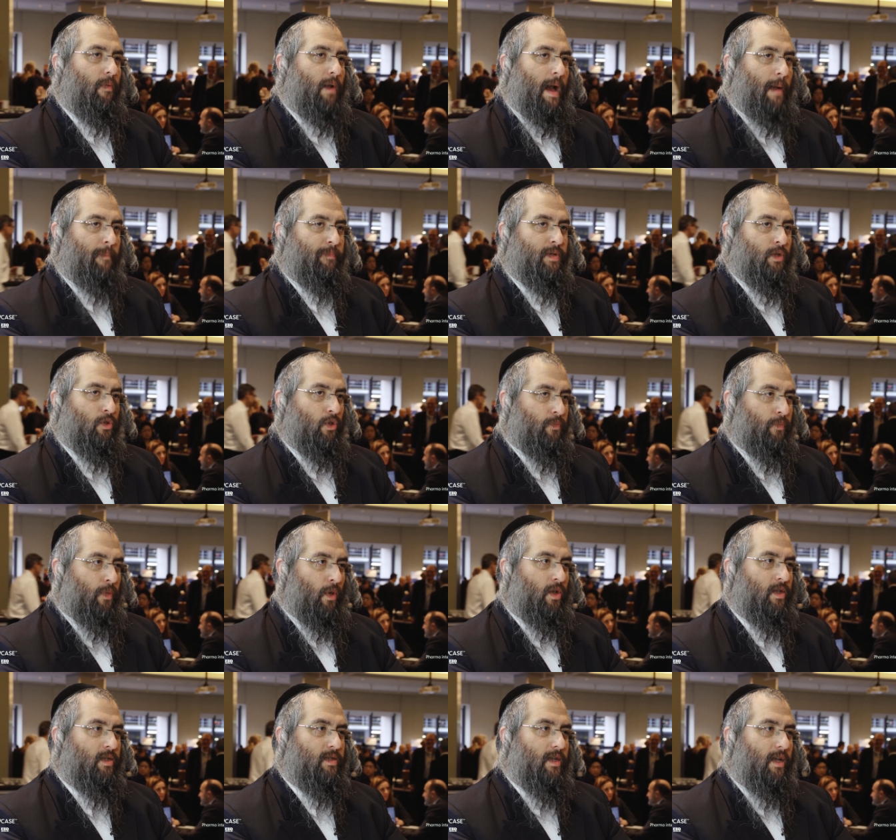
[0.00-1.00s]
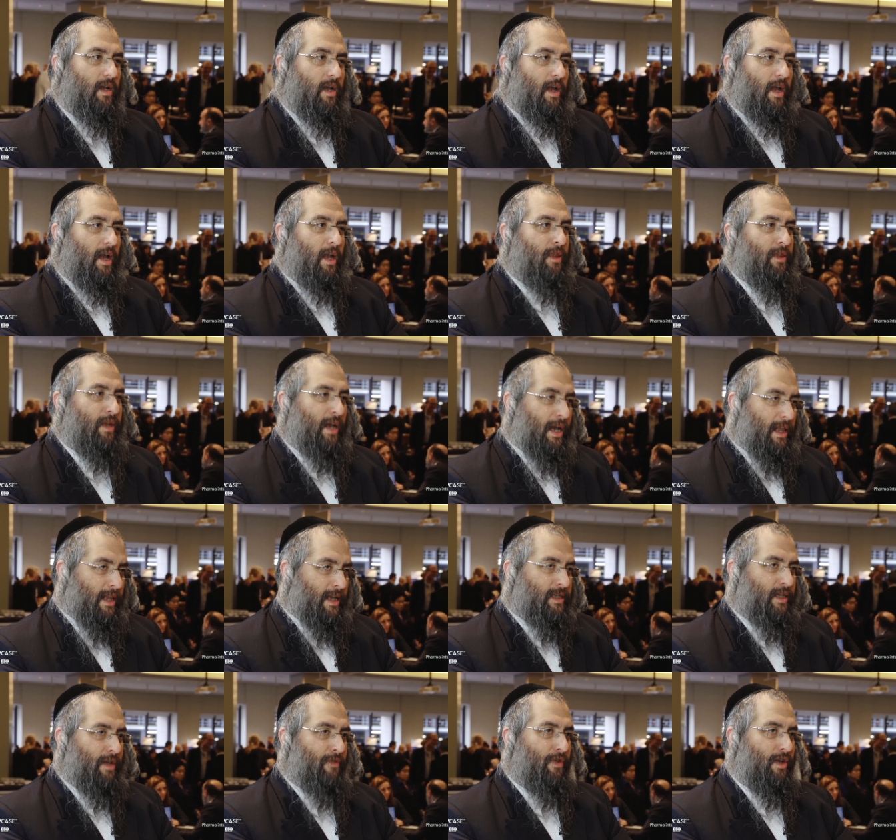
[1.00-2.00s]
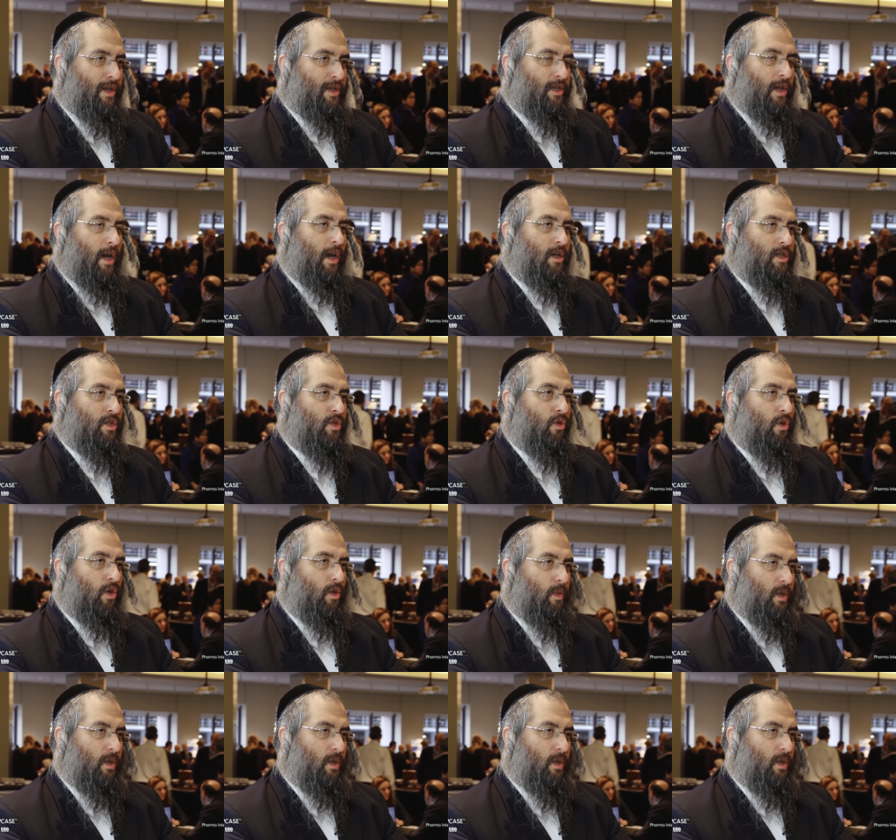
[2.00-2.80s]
absolute points in the ALS-FRS-R score,